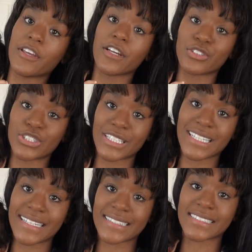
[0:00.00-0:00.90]
he or she
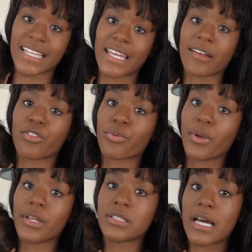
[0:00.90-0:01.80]
eats like
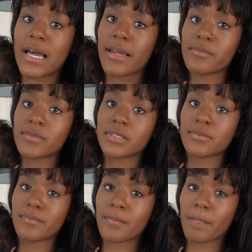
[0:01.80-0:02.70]
3 times,
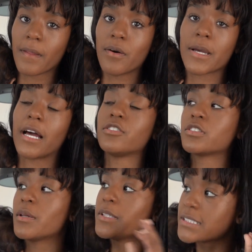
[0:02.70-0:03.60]
oh my gosh,
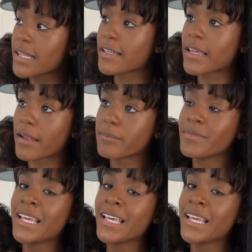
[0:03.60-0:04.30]
let me say that again.